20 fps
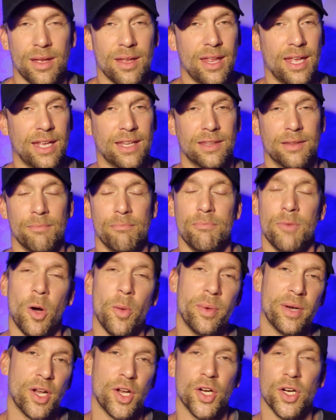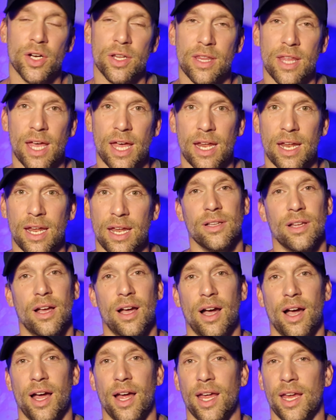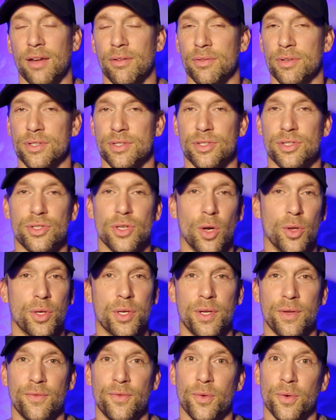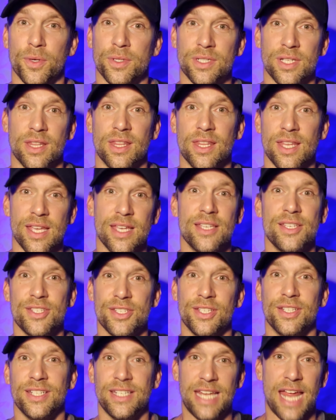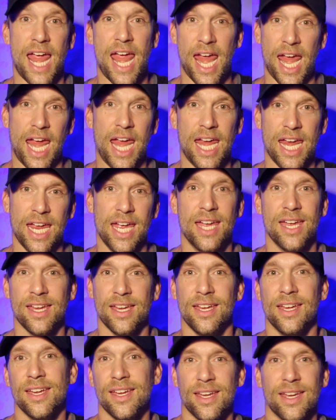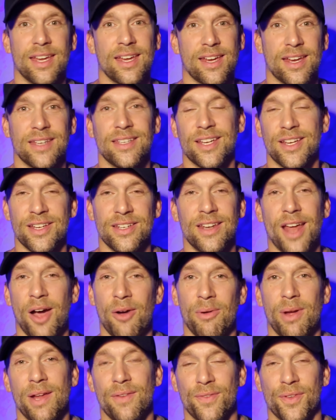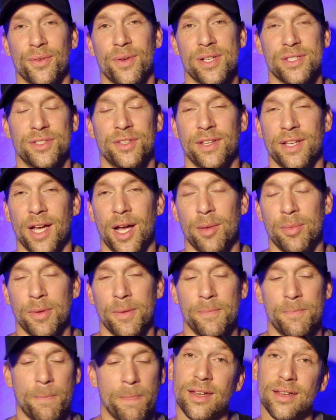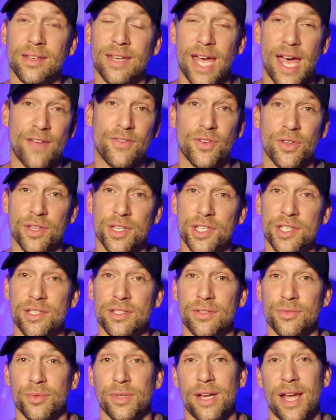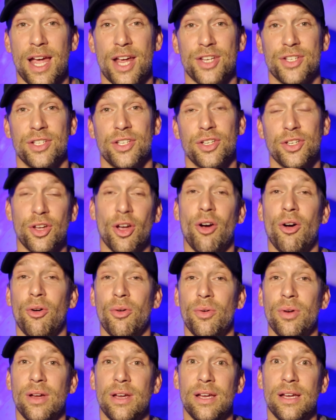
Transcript: Like the moment I heard that, I was so looking forward to this day because I could not wait for the rest of the album. And after this reaction, go